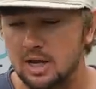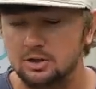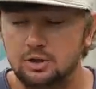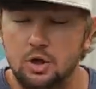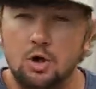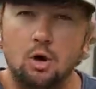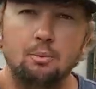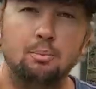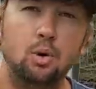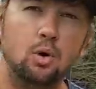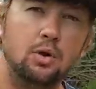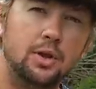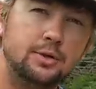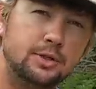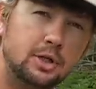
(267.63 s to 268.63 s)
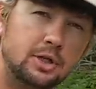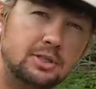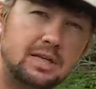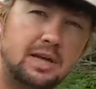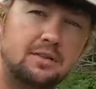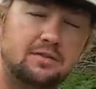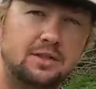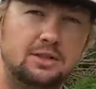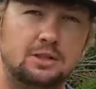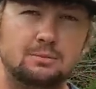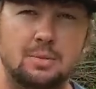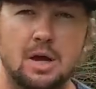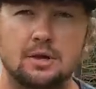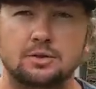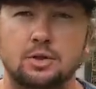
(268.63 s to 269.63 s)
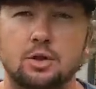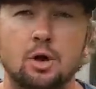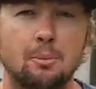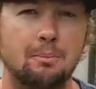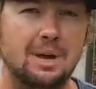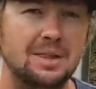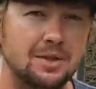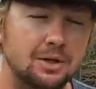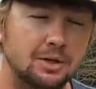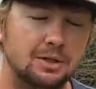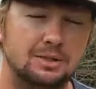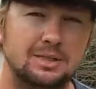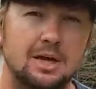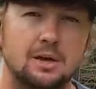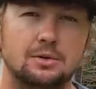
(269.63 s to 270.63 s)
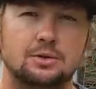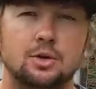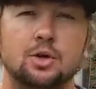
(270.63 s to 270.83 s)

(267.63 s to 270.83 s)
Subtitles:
so you don't pull those hooks out of the fish's mouth, so you don't bend the hooks out,